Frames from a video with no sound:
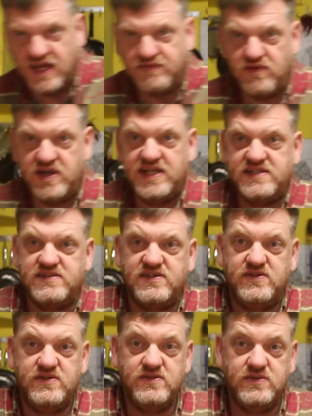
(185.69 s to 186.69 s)
if I need
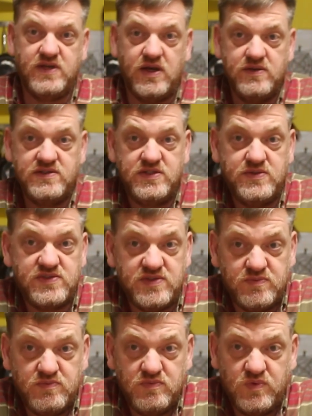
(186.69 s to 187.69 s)
to go and do
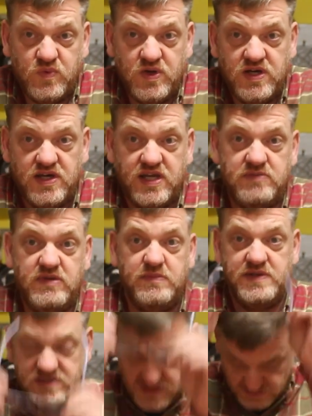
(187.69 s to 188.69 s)
some work,
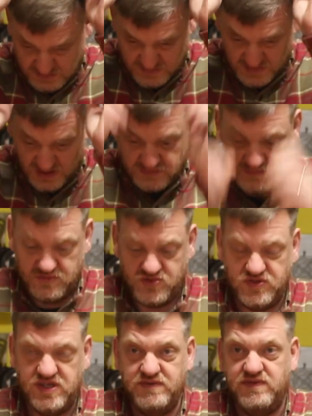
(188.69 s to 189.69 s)
maybe some
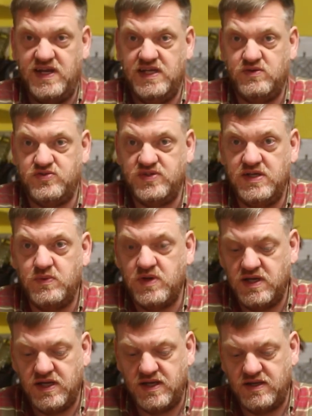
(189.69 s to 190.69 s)
tree felling or tree
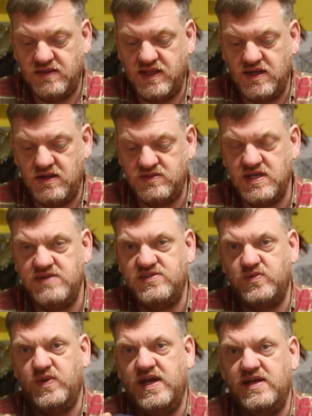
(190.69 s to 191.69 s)
work, then I tend
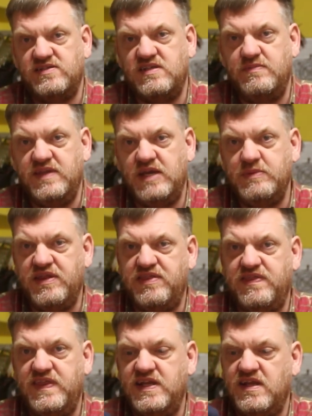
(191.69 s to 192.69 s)
to wear something a bit
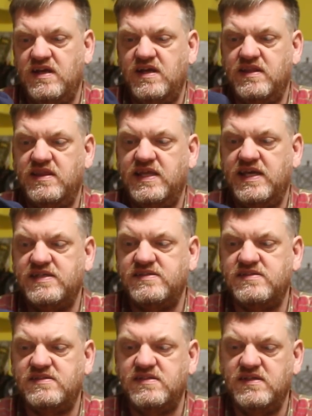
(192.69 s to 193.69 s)
thinner like
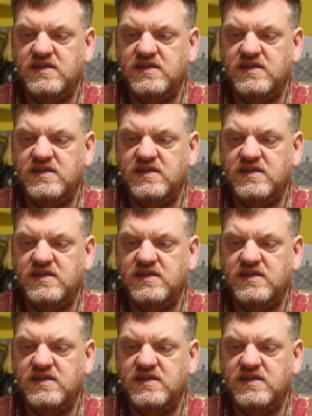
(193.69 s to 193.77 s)
this.